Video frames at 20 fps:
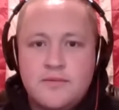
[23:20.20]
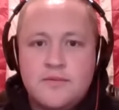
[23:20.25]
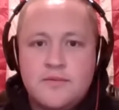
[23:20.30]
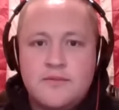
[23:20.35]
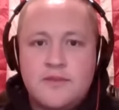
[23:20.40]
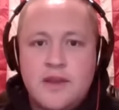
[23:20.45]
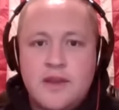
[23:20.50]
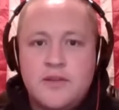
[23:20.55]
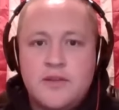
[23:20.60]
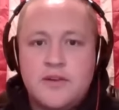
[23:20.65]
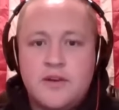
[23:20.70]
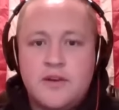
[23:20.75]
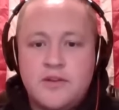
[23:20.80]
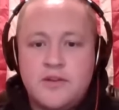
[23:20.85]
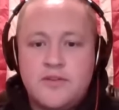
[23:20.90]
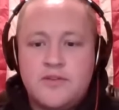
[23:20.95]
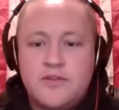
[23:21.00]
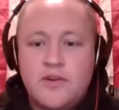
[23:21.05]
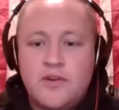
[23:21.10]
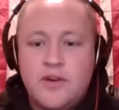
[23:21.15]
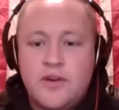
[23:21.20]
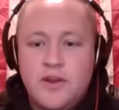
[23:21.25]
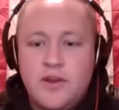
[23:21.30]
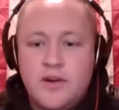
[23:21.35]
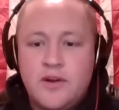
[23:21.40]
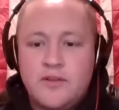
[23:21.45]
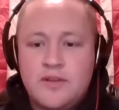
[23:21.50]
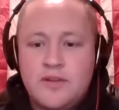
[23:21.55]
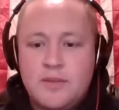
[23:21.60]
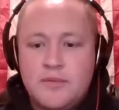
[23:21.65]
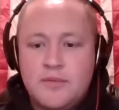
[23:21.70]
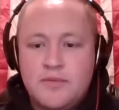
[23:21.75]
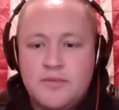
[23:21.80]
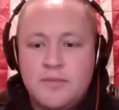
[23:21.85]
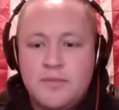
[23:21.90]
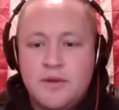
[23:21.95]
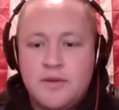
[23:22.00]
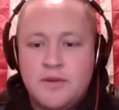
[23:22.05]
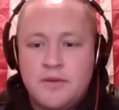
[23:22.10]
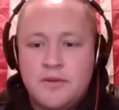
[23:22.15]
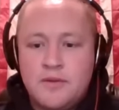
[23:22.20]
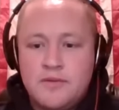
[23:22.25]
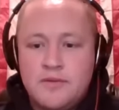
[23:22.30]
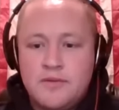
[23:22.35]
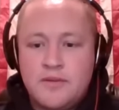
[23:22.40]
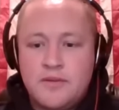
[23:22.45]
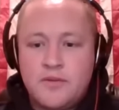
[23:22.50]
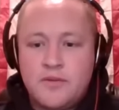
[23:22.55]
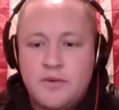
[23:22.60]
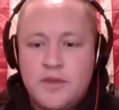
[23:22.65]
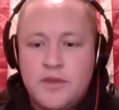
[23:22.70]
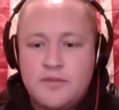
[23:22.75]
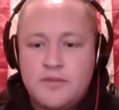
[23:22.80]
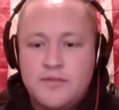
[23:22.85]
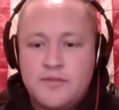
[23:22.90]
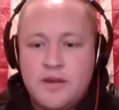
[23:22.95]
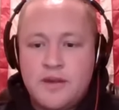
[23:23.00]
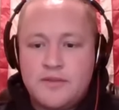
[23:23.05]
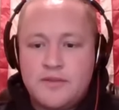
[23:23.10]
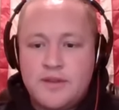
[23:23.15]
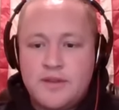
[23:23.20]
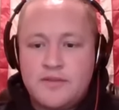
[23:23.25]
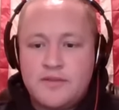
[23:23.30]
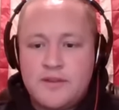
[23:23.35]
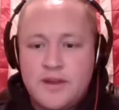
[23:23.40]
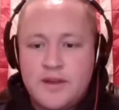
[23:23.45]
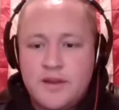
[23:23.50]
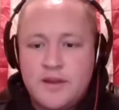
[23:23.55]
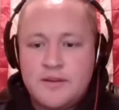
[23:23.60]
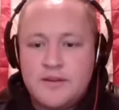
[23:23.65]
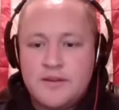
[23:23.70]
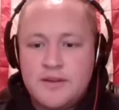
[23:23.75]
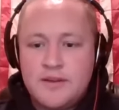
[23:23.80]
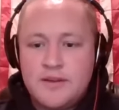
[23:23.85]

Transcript: Jalen Hurts 30 yards up the middle to score that final touchdown. Yep.